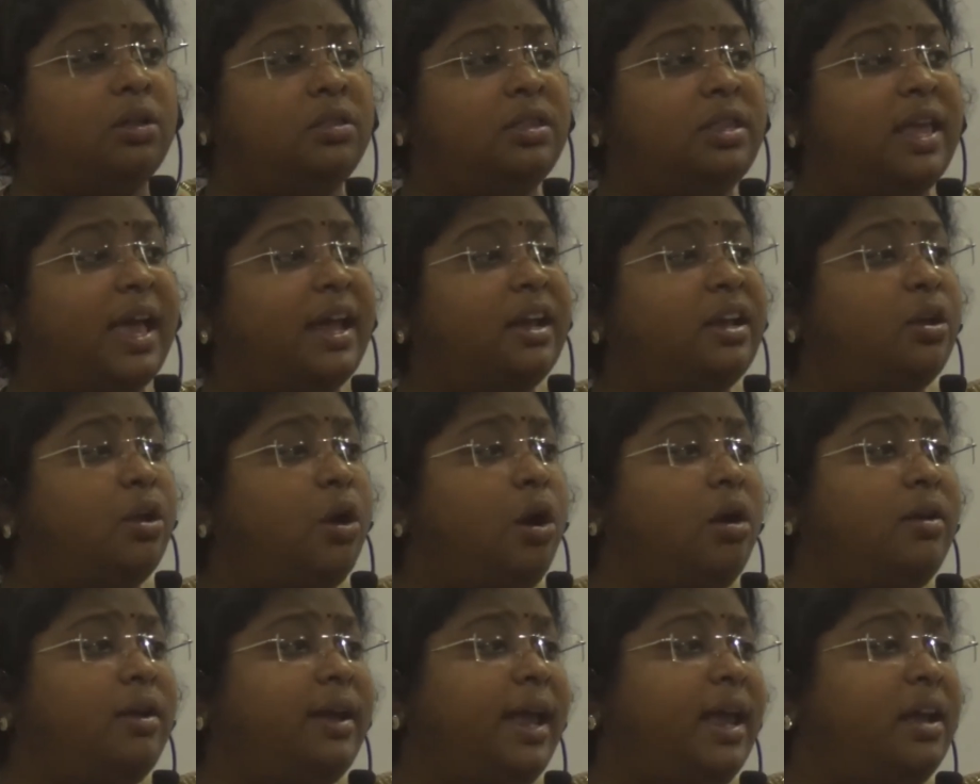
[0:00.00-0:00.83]
They are
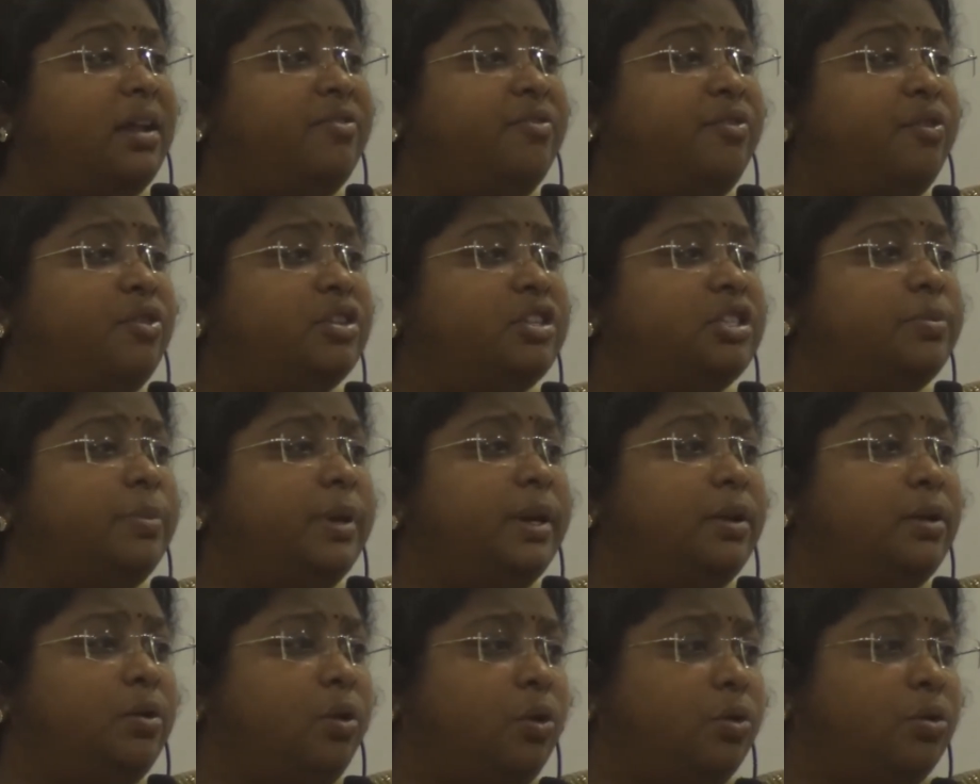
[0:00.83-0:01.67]
not enforceable
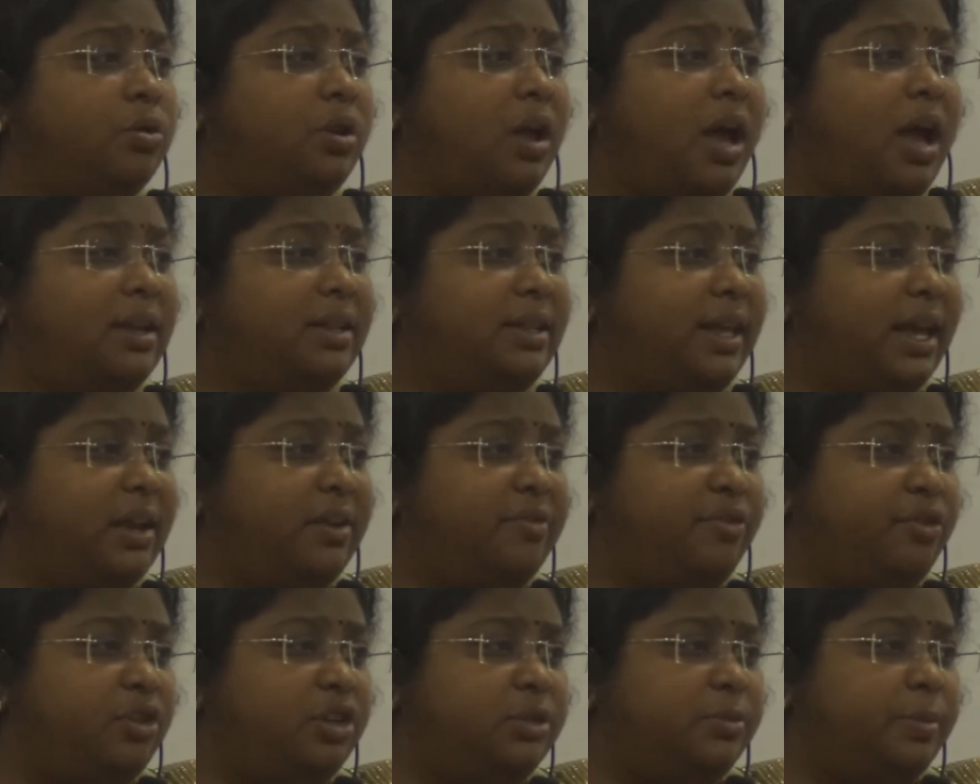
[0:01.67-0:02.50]
in court. Are they
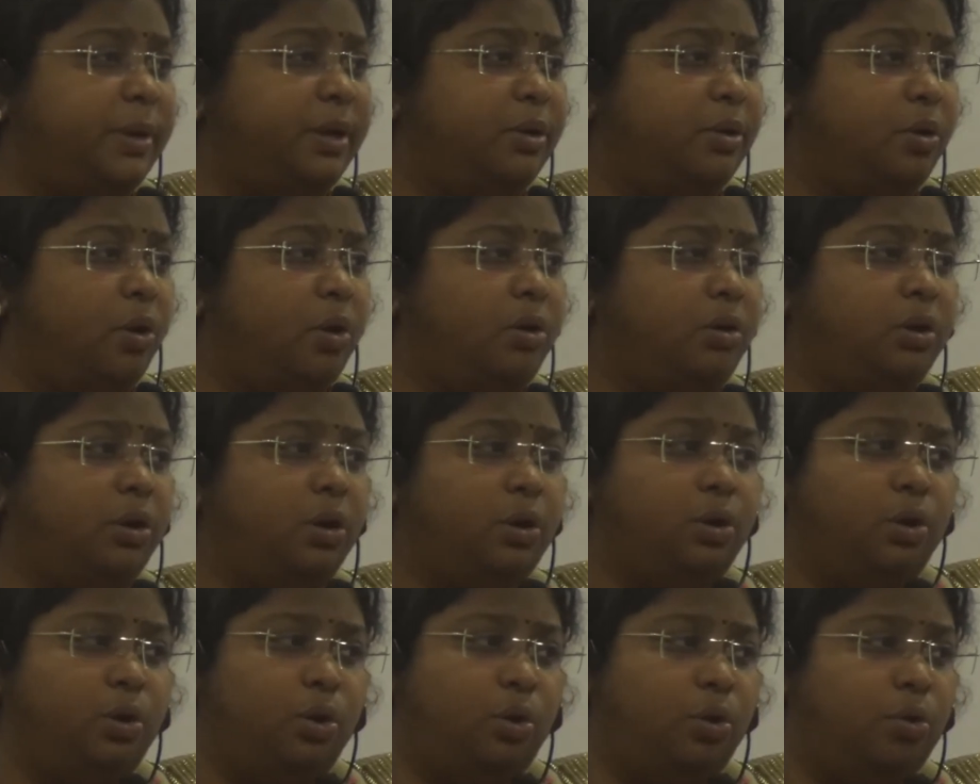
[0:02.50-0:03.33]
enforceable in
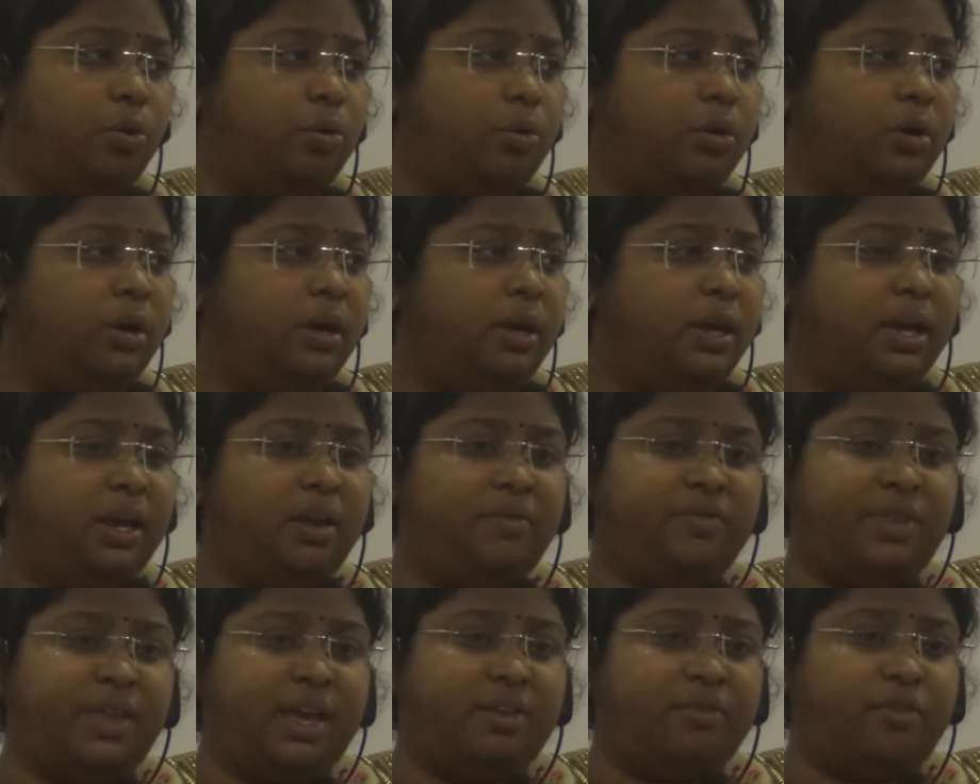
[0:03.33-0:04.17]
court? No.
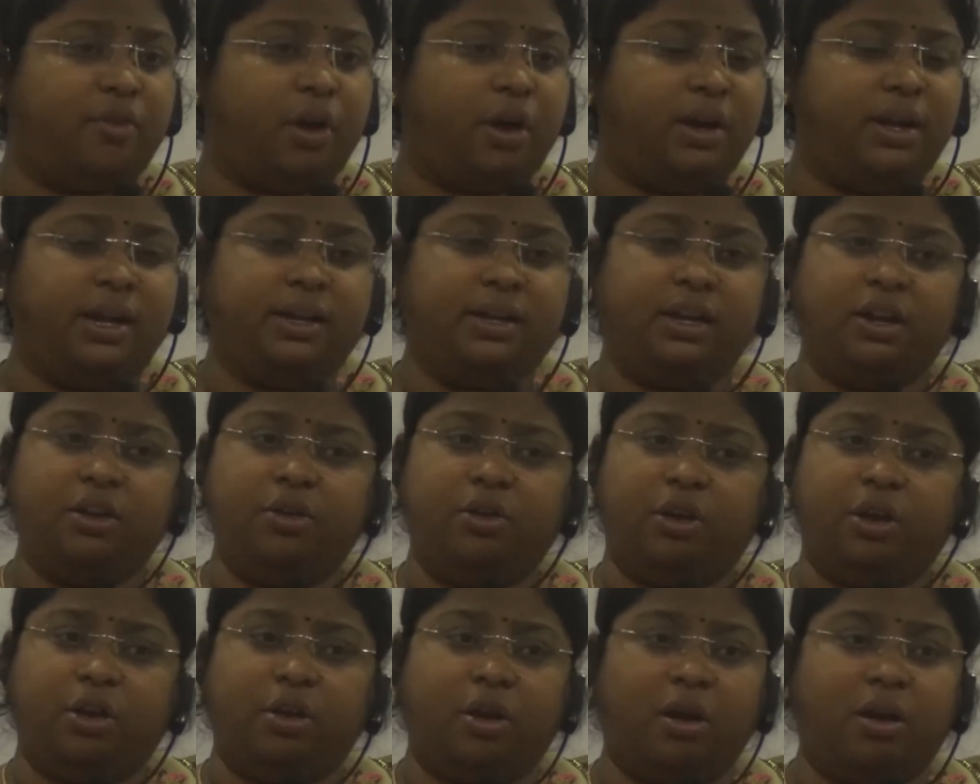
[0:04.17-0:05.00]
If they are violated,
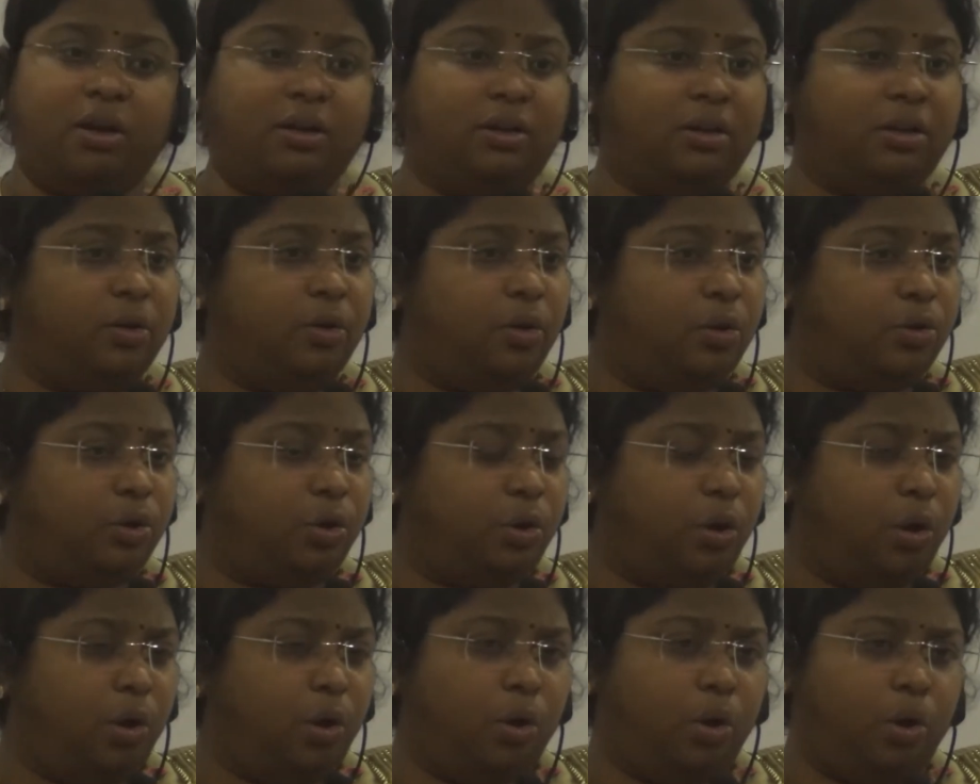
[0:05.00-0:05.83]
you cannot go to
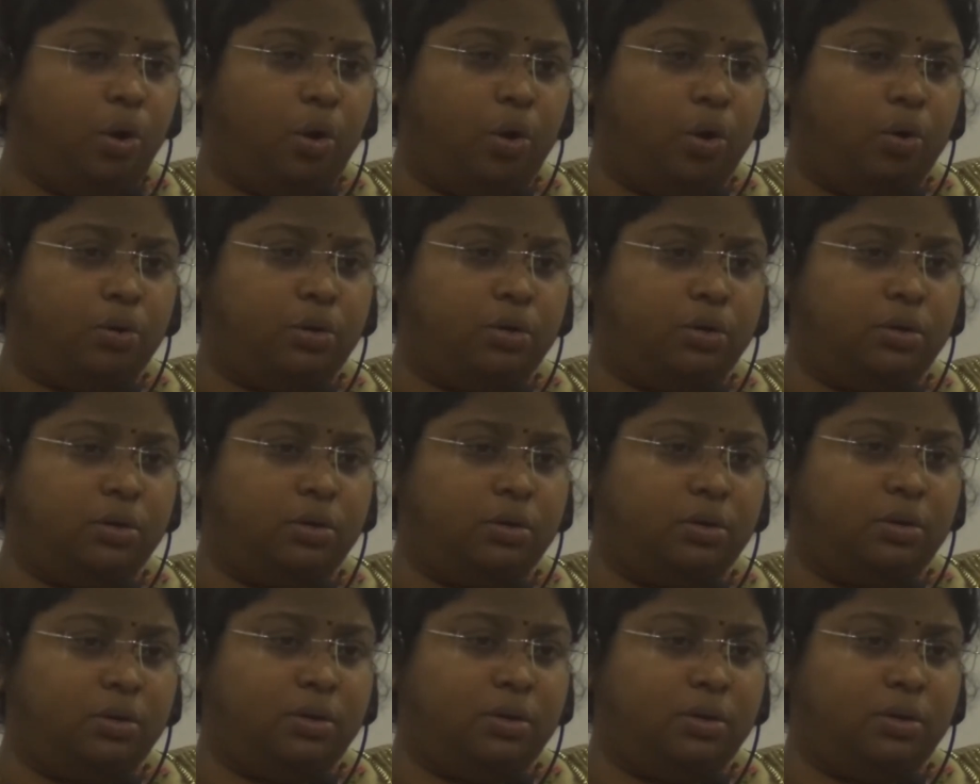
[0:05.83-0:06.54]
court.